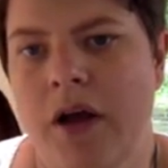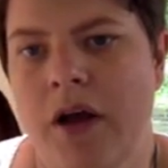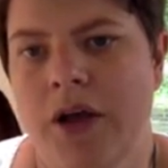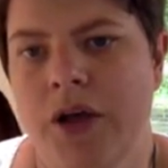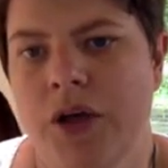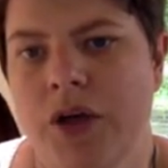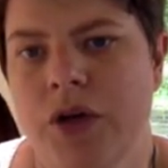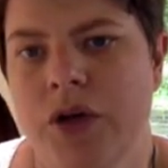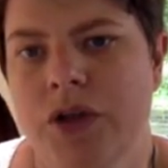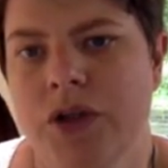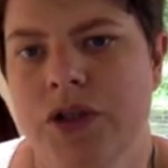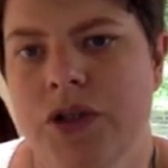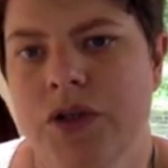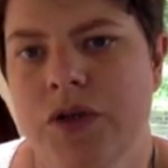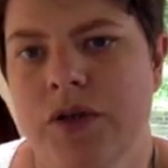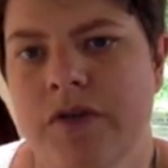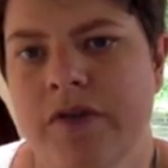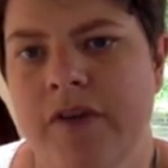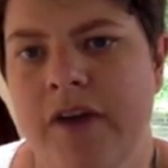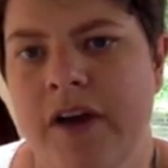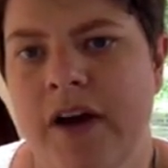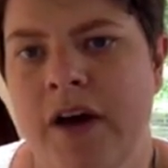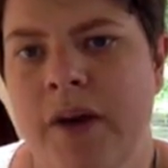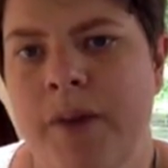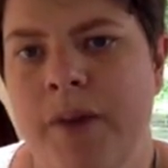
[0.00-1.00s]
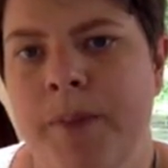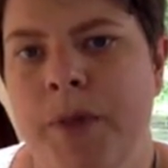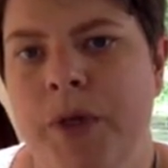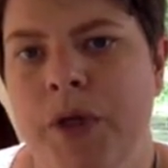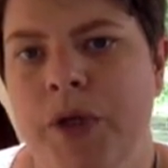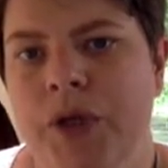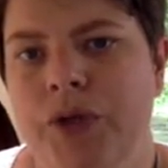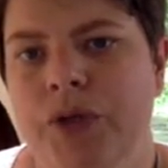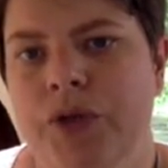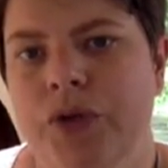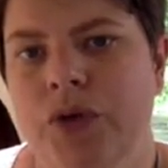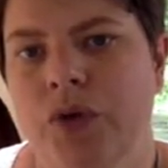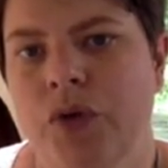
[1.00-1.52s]
you can do it via a
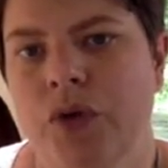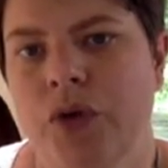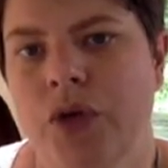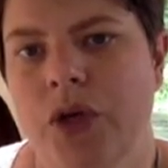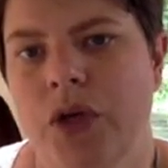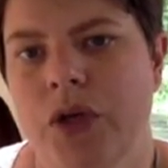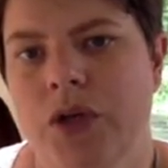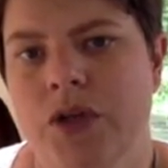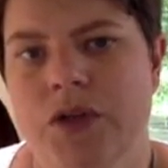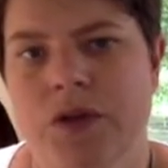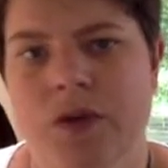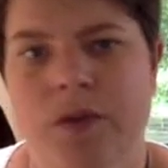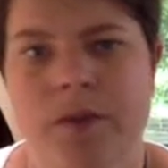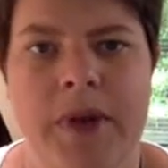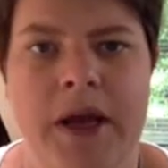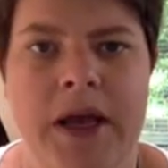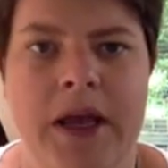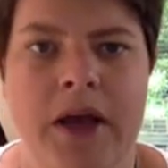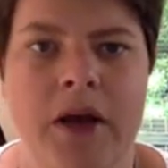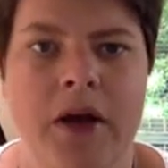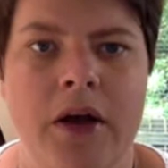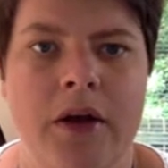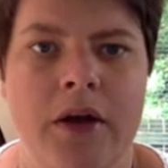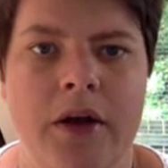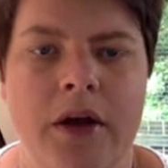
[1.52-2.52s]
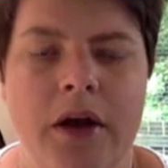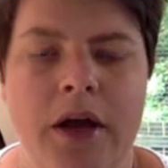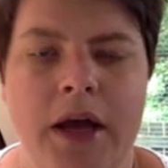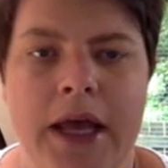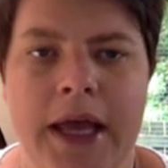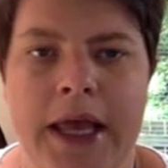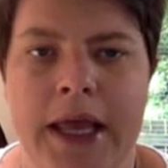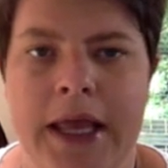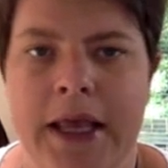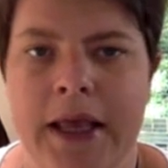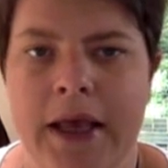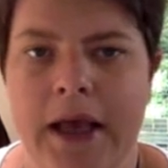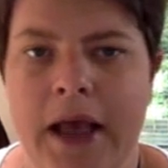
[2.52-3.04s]
button or you can do it by
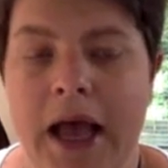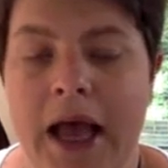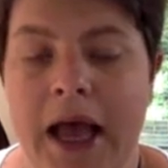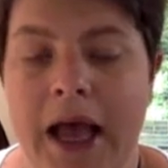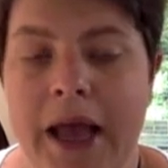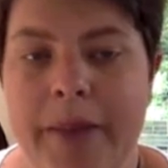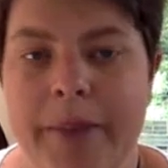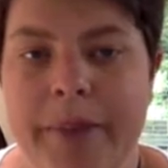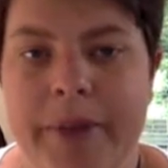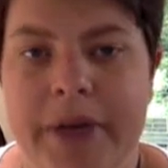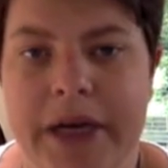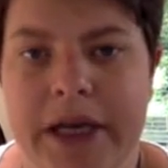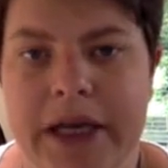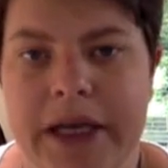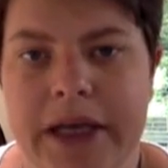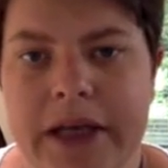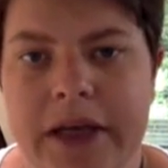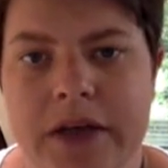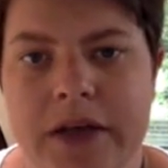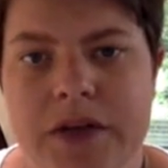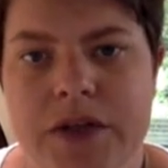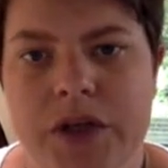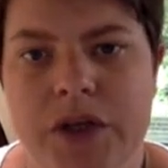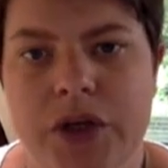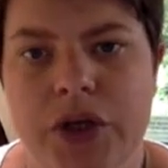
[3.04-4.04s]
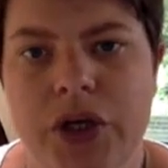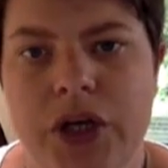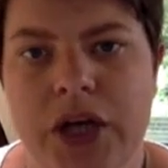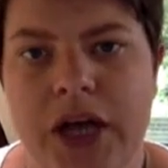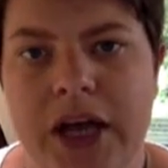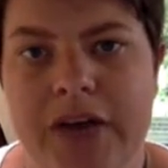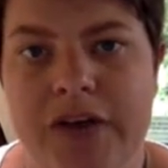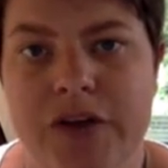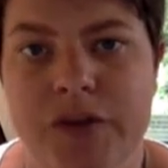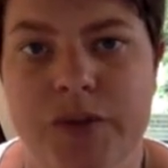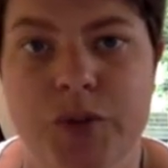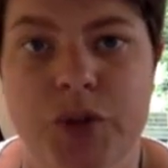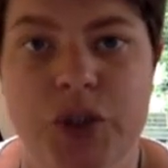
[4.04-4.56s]
a hyperlink. So you're gonna
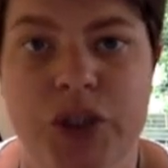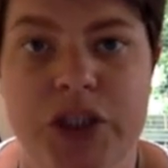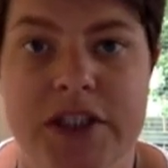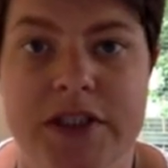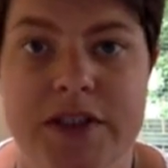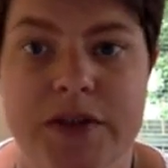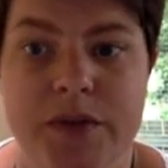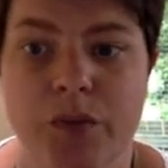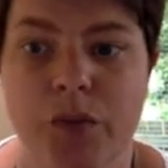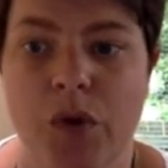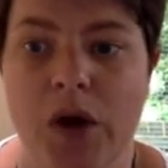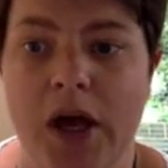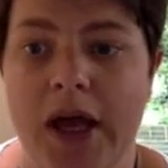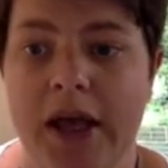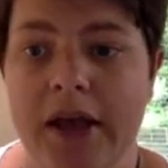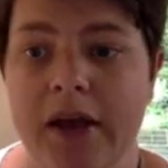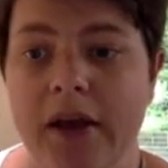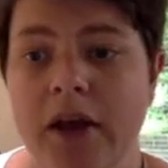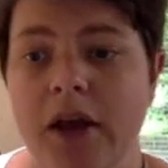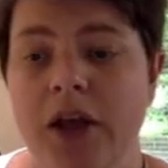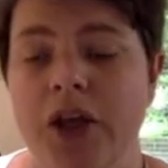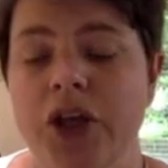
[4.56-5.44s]
have to put it somewhere.